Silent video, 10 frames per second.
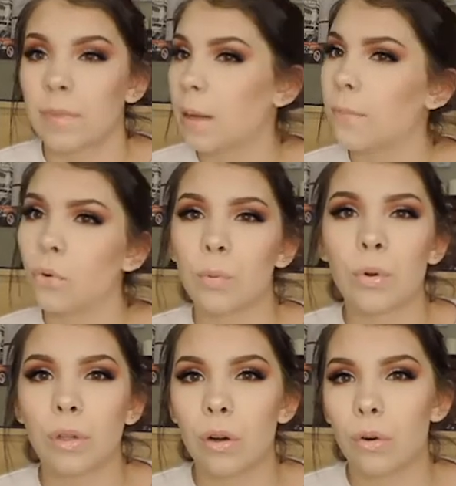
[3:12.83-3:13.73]
like
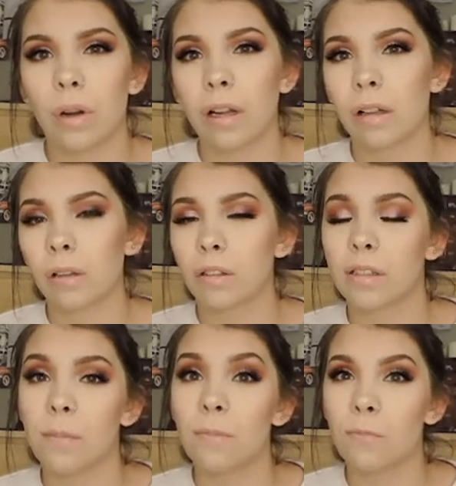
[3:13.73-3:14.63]
marula oil or
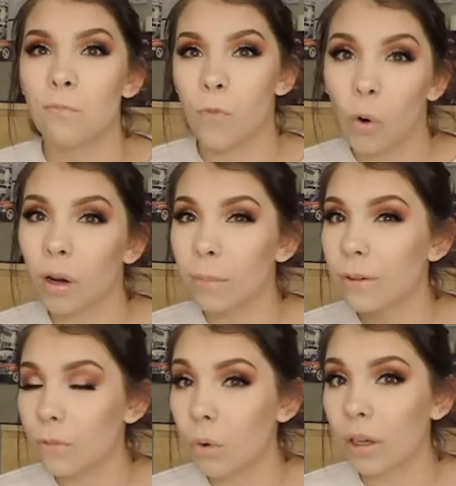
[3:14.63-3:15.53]
some form
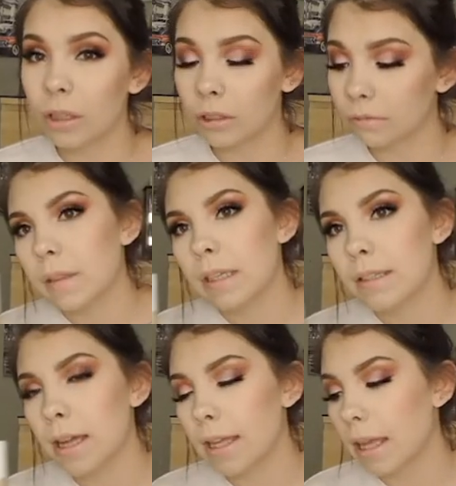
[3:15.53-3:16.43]
of oil.
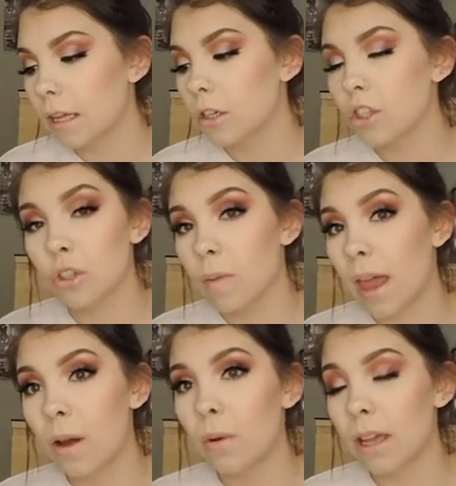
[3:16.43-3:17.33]
This I can't do
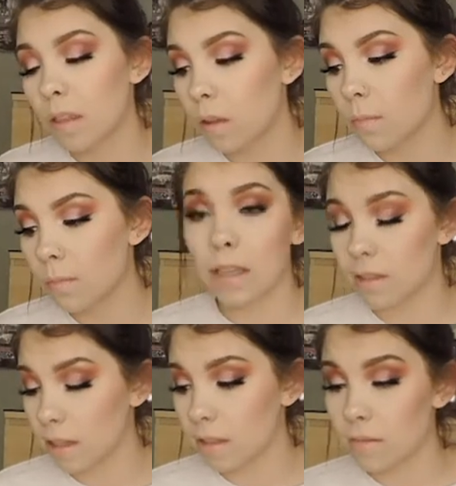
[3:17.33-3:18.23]
that with.
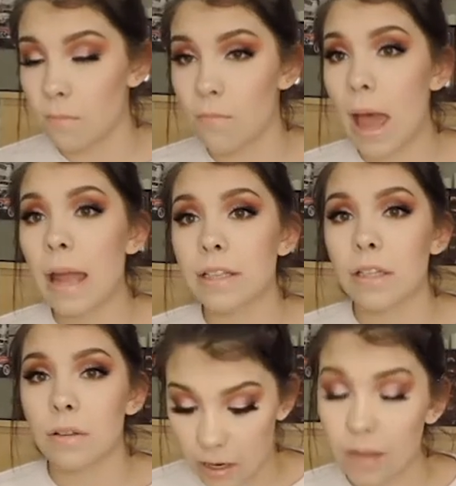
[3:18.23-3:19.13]
This is matte.
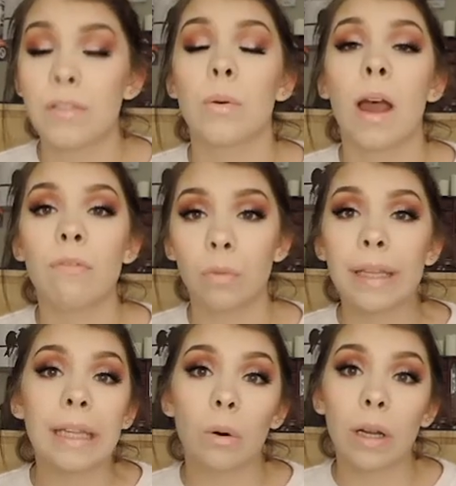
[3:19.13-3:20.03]
If you have
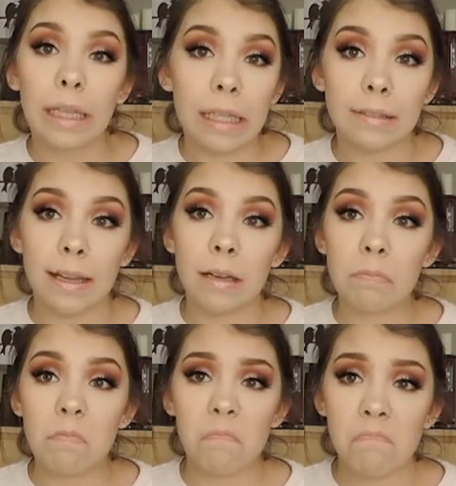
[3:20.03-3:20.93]
really oily
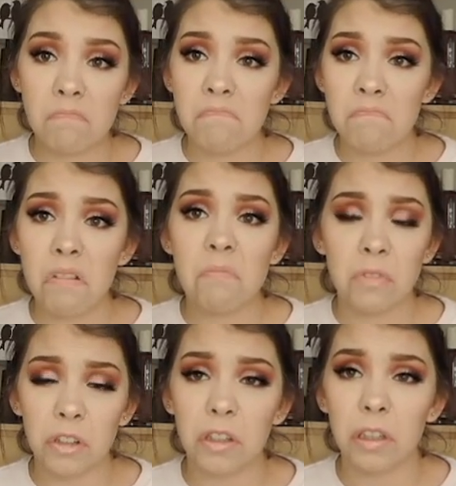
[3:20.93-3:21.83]
skin,
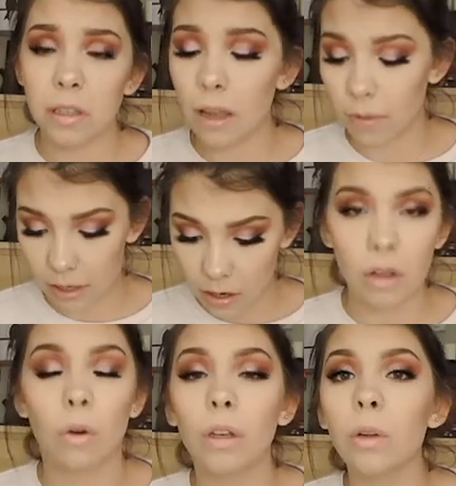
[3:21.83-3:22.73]
sure, you'll love it.
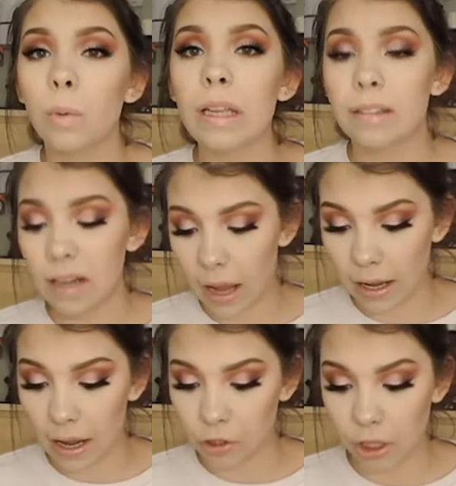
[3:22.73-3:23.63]
The only reason
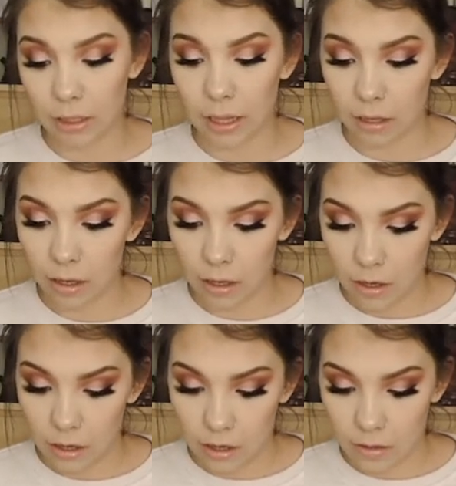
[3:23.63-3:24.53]
I actually like
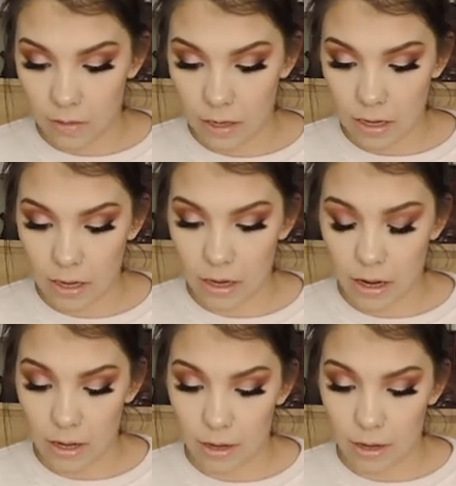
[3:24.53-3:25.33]
the